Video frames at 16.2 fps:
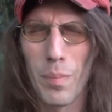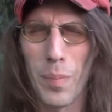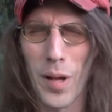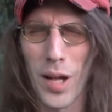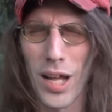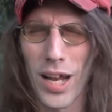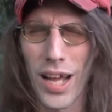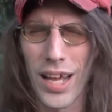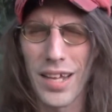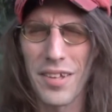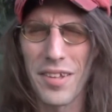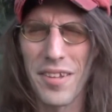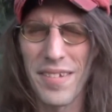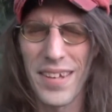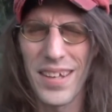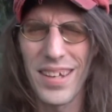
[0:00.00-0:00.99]
But I
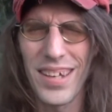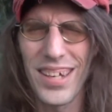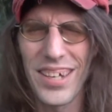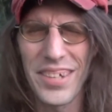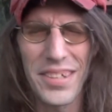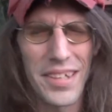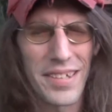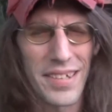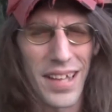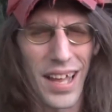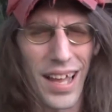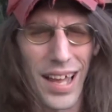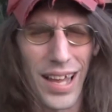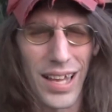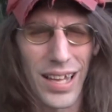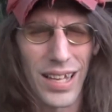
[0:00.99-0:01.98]
could still hear this
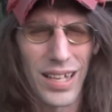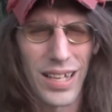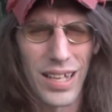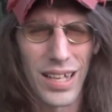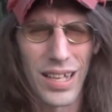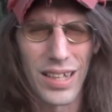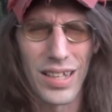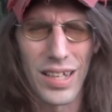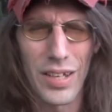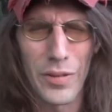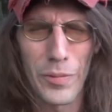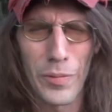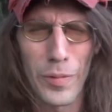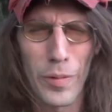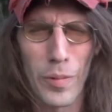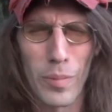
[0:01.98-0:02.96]
guy in the other
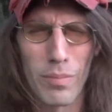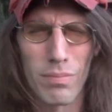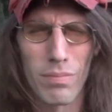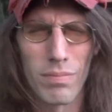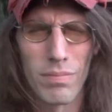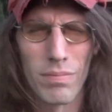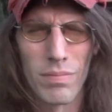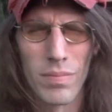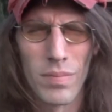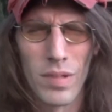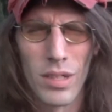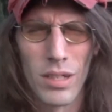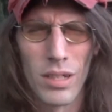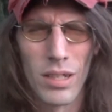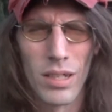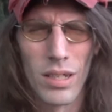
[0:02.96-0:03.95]
room.
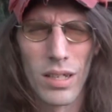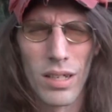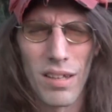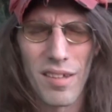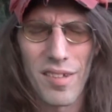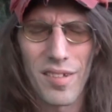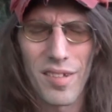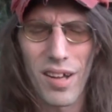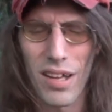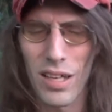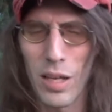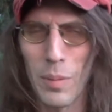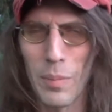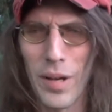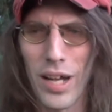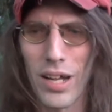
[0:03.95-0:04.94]
He's
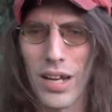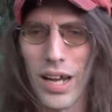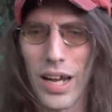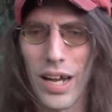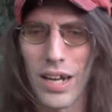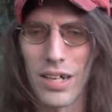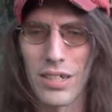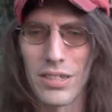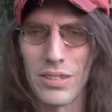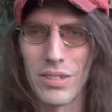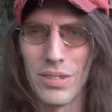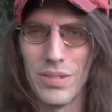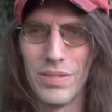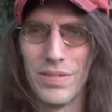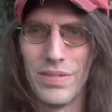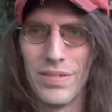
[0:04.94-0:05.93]
talking about how
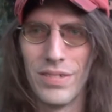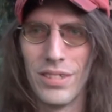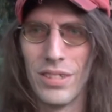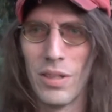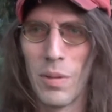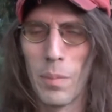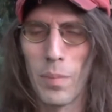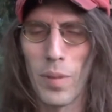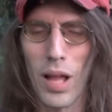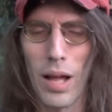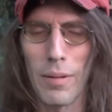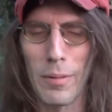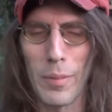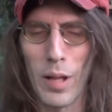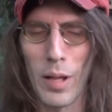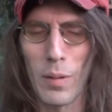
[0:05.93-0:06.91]
blah
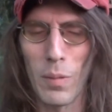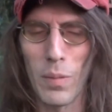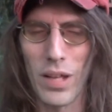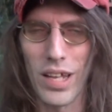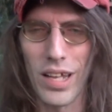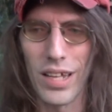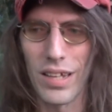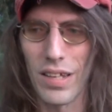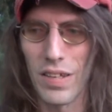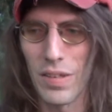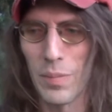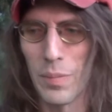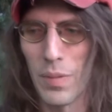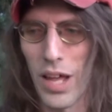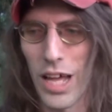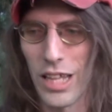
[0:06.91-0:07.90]
blah blah blah blah, this
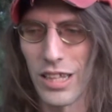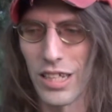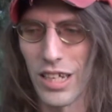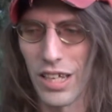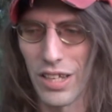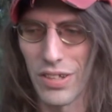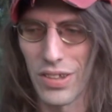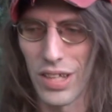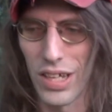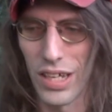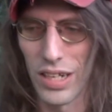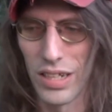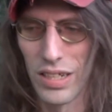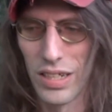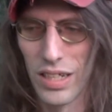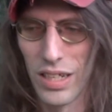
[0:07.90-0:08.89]
and that and the other
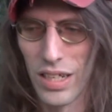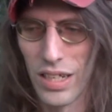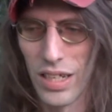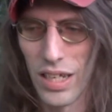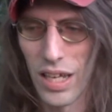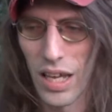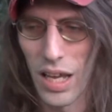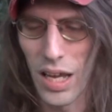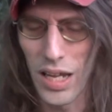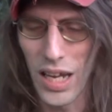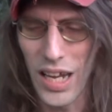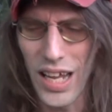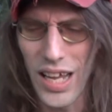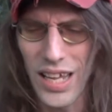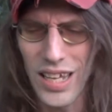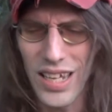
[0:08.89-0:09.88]
thing. And
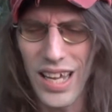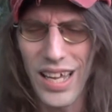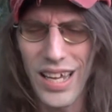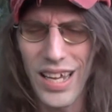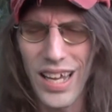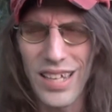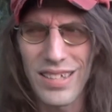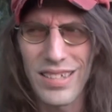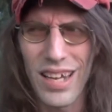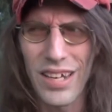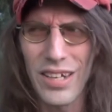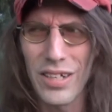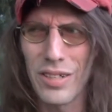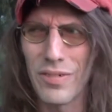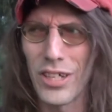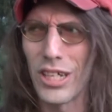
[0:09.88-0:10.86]
I kind of got
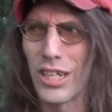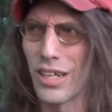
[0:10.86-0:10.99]
tired of it.